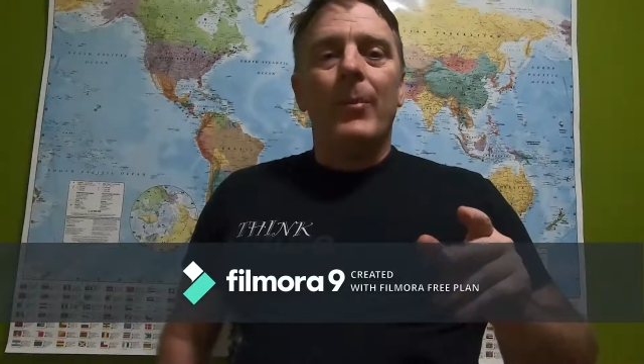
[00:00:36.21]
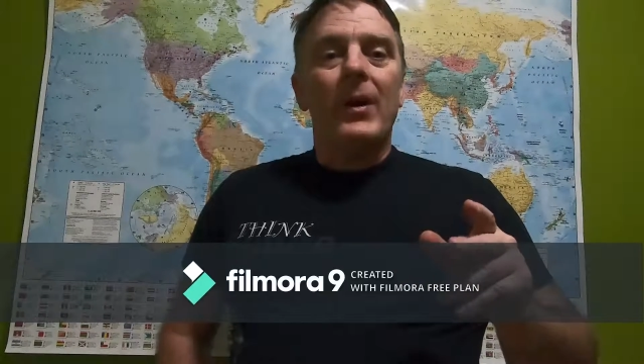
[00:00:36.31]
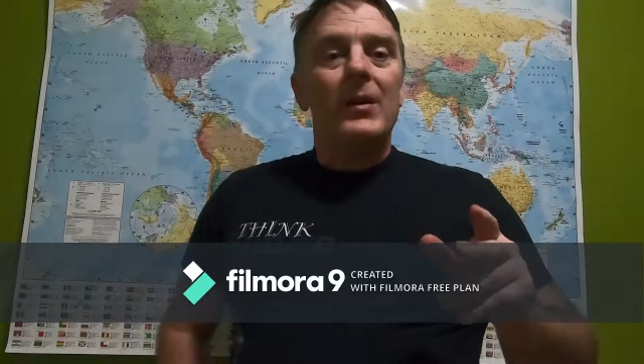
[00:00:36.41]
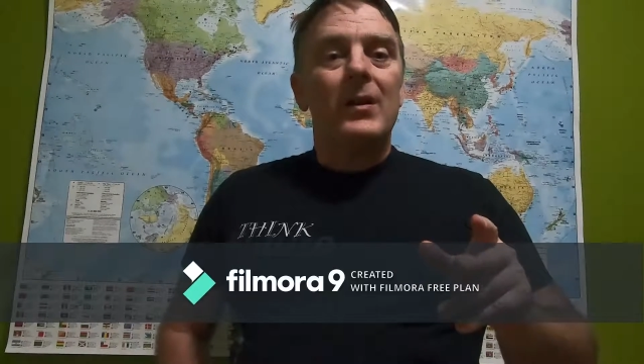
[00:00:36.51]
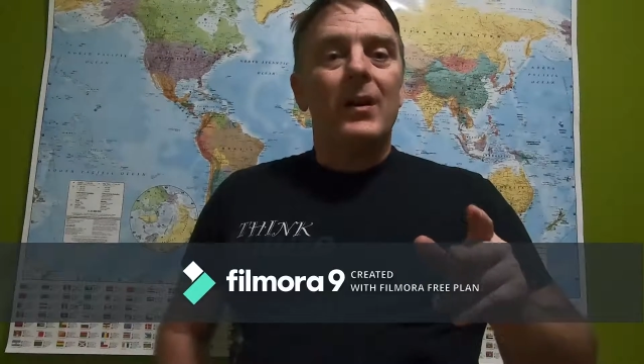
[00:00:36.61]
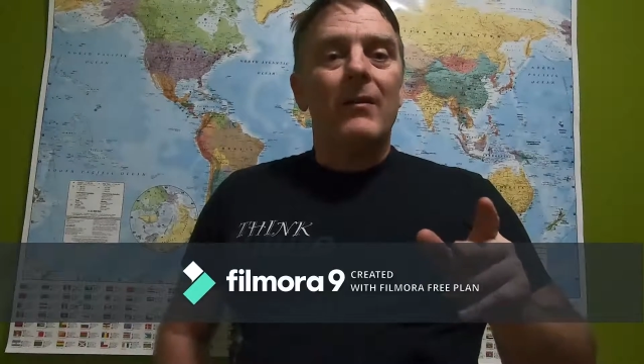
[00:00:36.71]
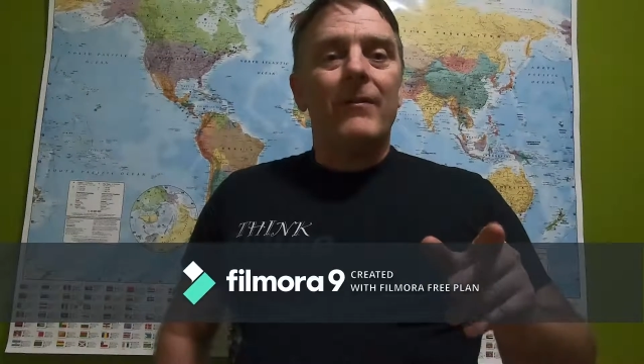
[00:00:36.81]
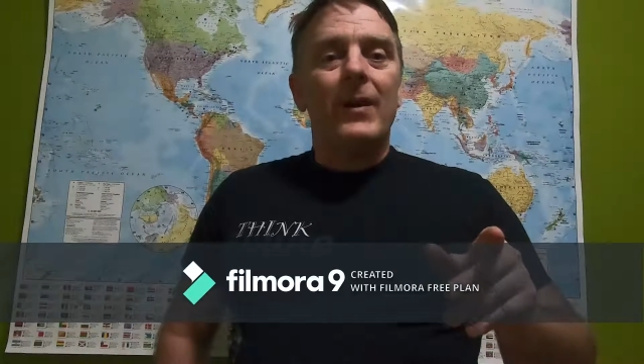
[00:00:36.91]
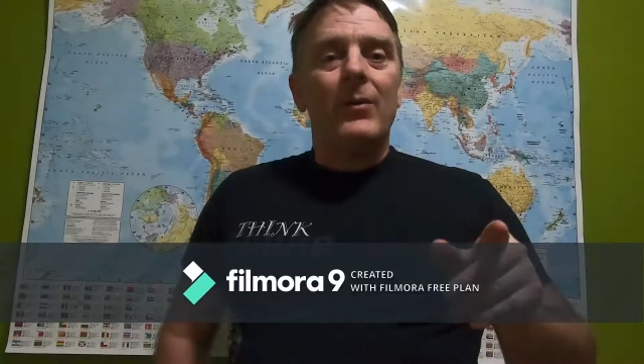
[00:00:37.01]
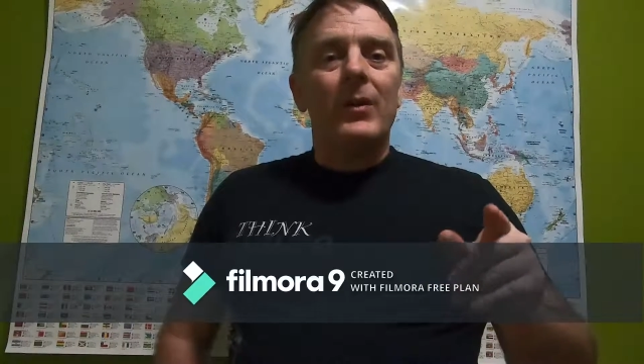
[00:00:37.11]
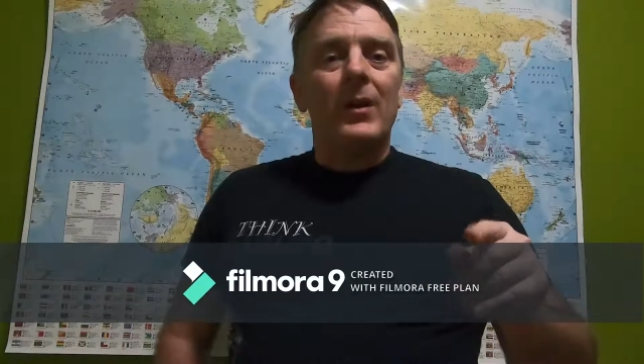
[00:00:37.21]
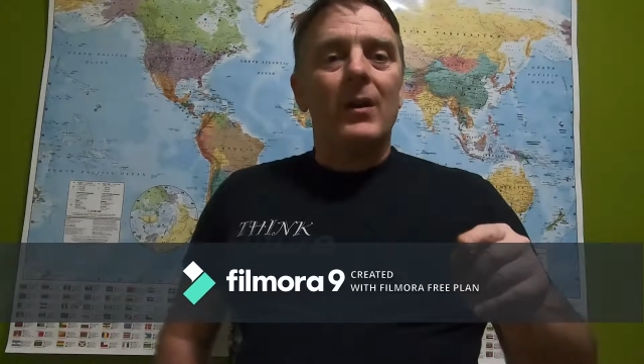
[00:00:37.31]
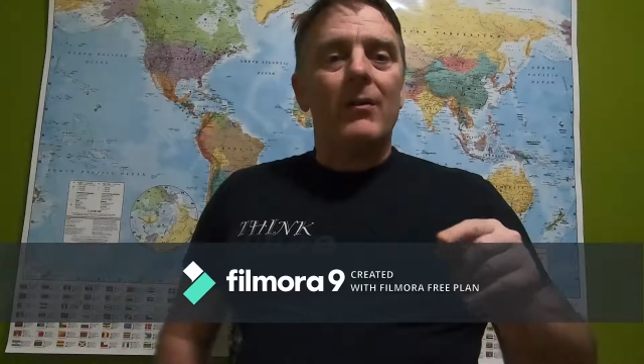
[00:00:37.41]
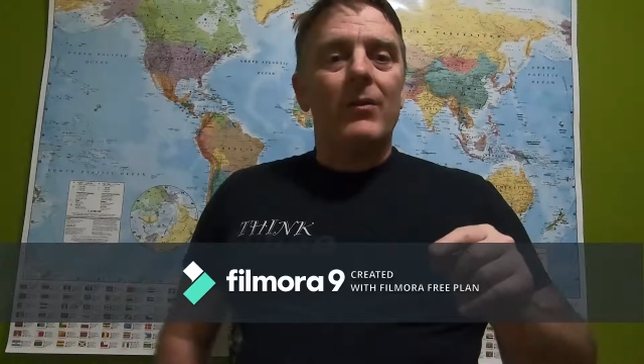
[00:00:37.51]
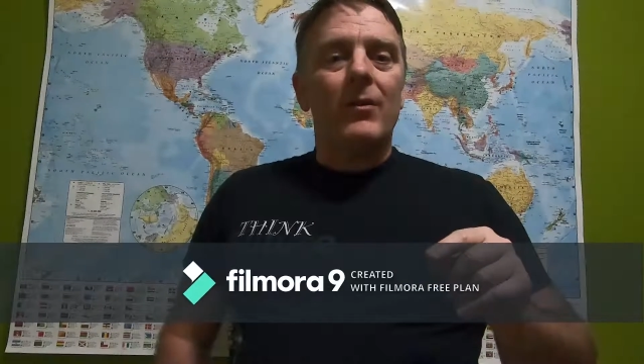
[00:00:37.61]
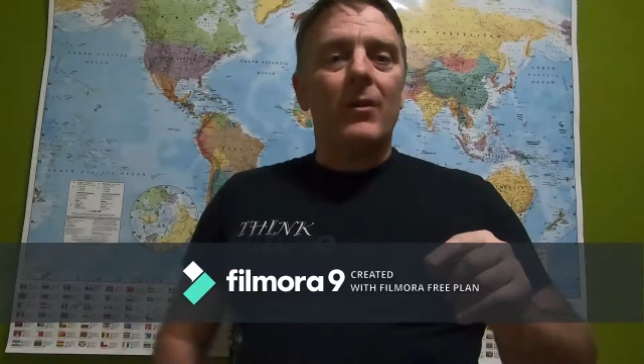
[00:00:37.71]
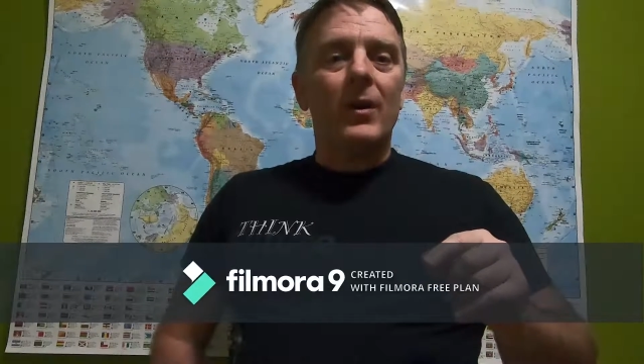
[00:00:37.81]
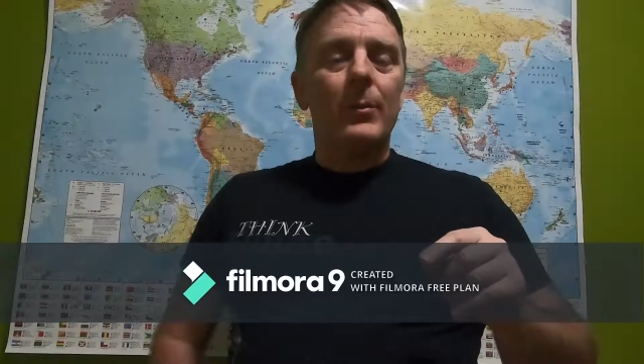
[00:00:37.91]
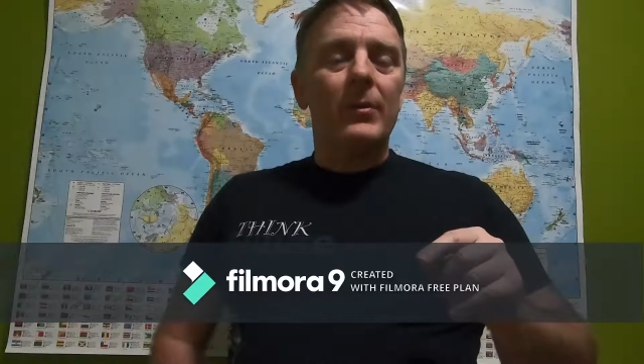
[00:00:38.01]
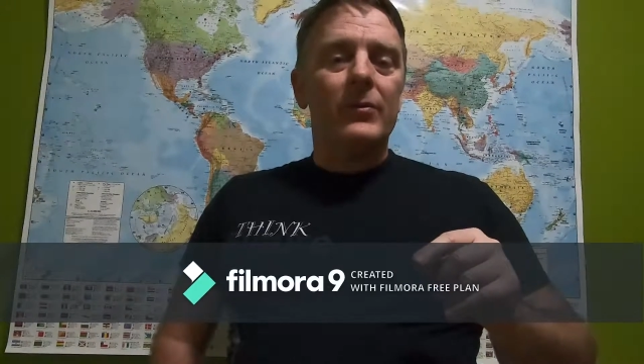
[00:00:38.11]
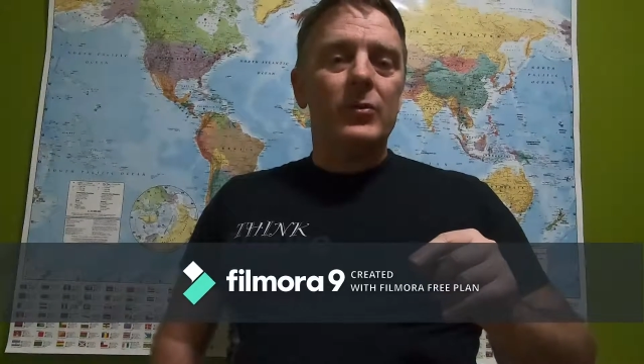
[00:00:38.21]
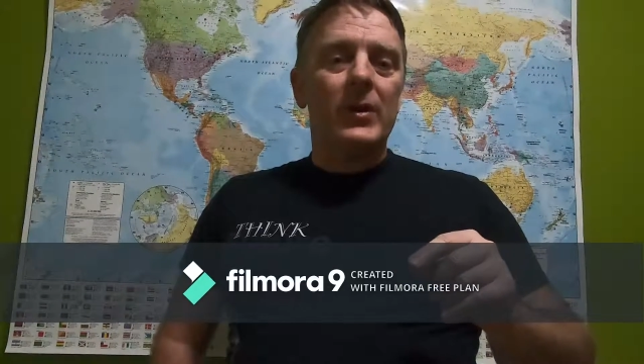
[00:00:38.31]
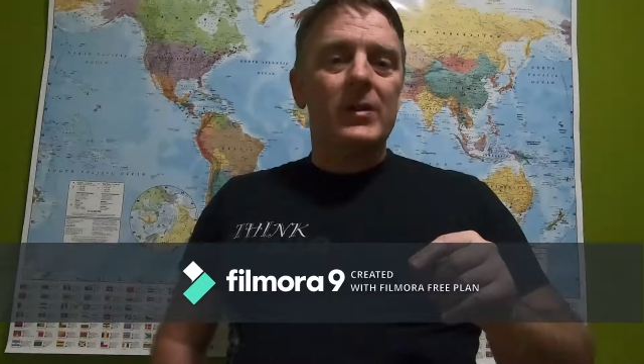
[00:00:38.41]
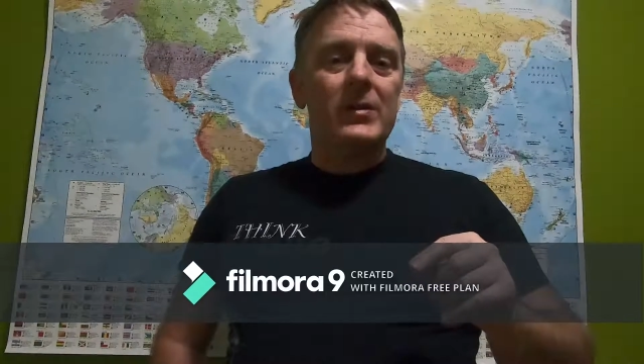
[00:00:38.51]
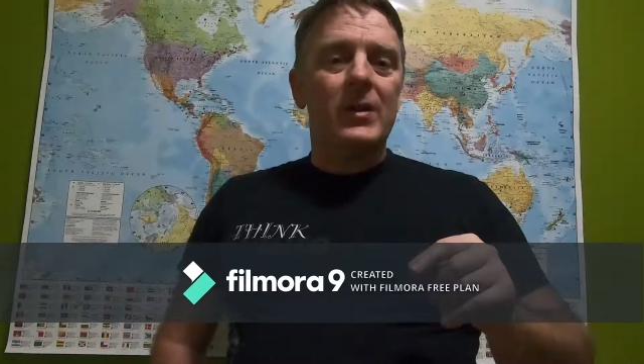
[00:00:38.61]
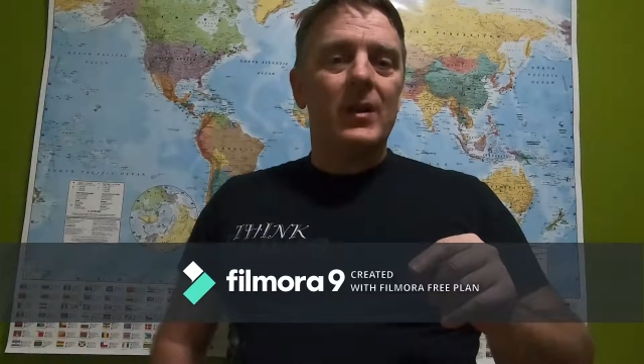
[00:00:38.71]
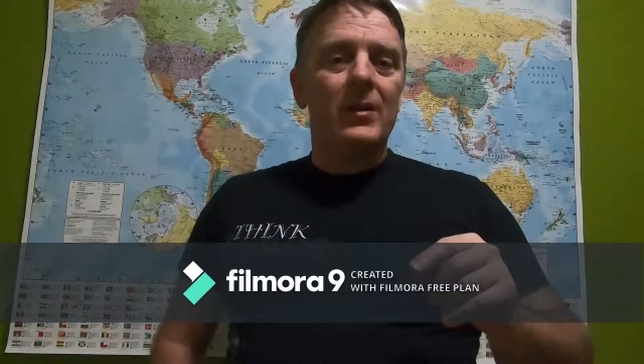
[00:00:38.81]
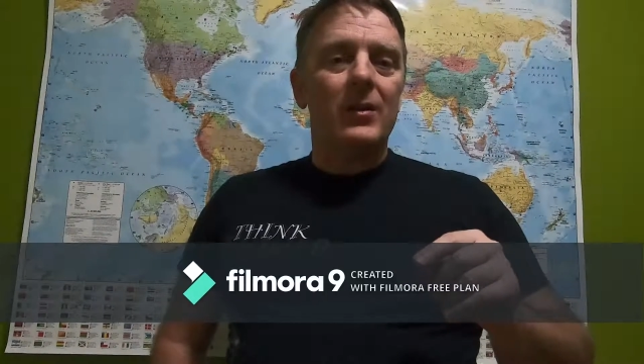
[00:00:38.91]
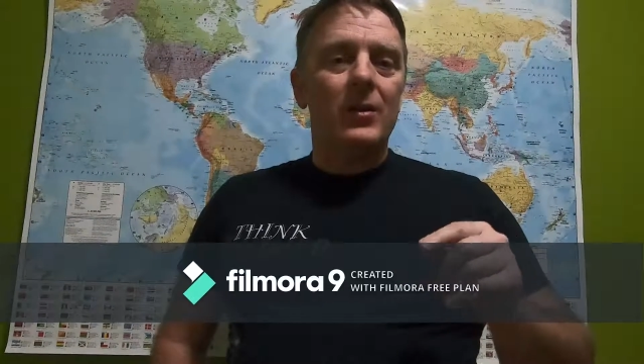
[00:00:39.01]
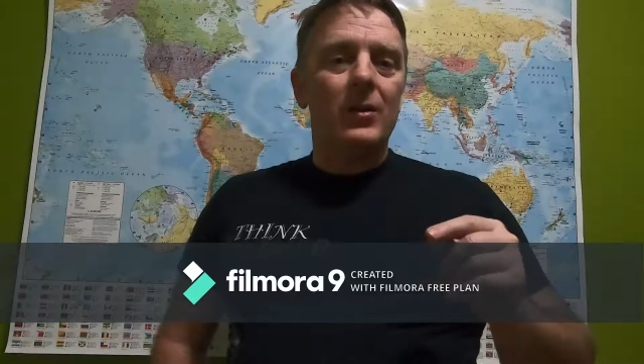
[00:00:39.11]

But I found that there are a couple of tricks that